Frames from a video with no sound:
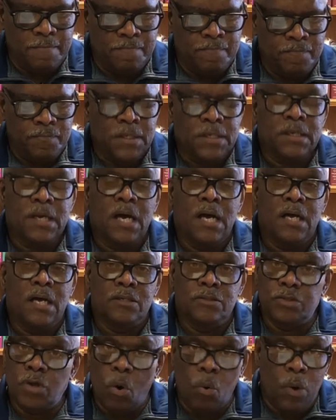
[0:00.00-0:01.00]
No one
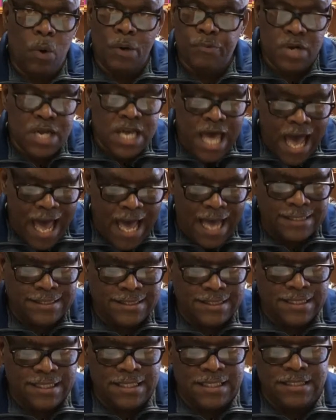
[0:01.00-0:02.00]
reacts to any
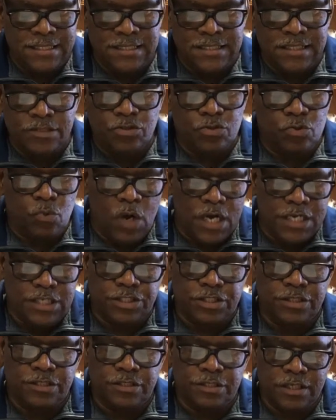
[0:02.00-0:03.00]
situation just as
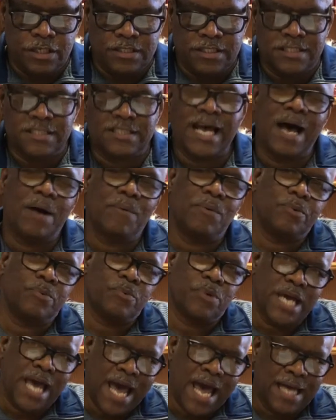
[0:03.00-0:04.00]
I would react.
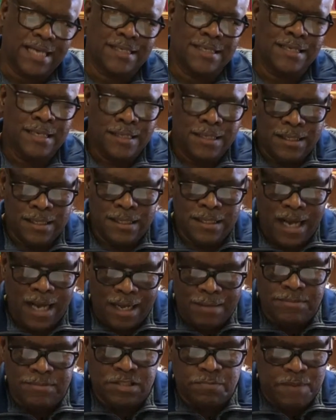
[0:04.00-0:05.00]
I'm special.